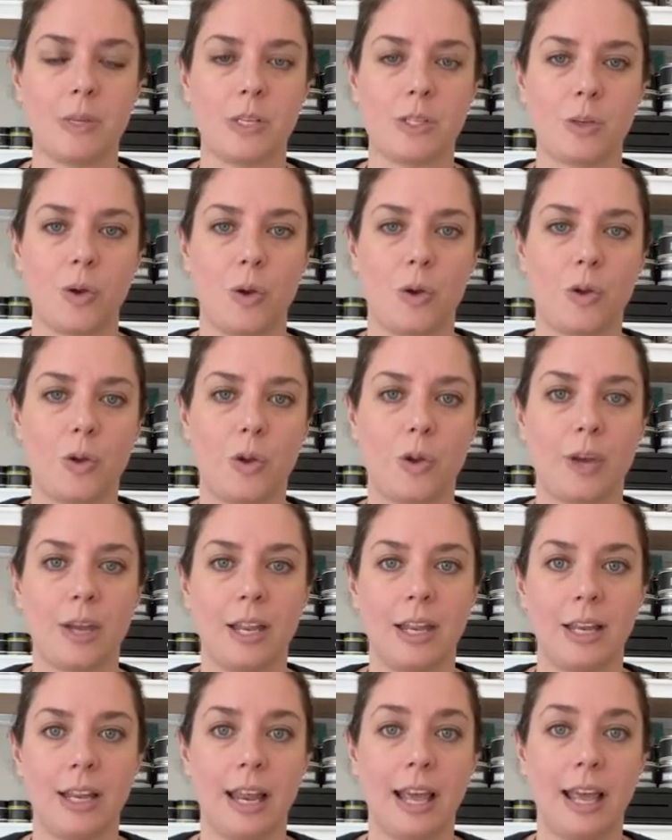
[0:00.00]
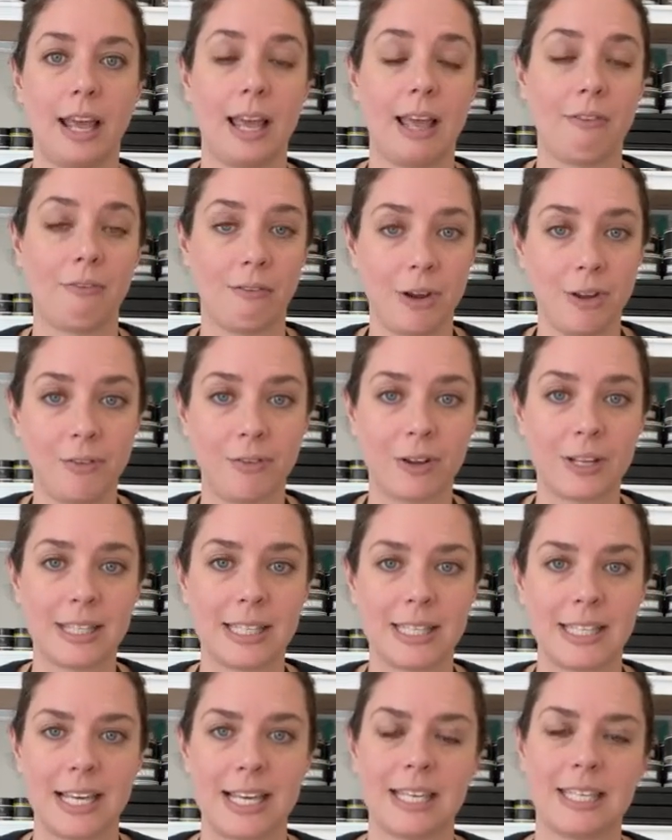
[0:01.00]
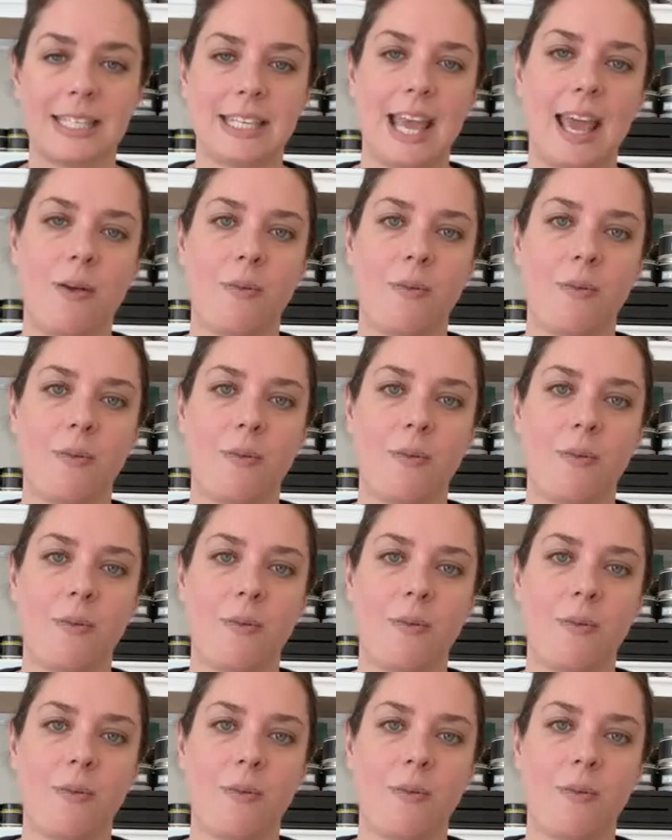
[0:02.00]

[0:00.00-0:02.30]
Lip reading: so you can reference it,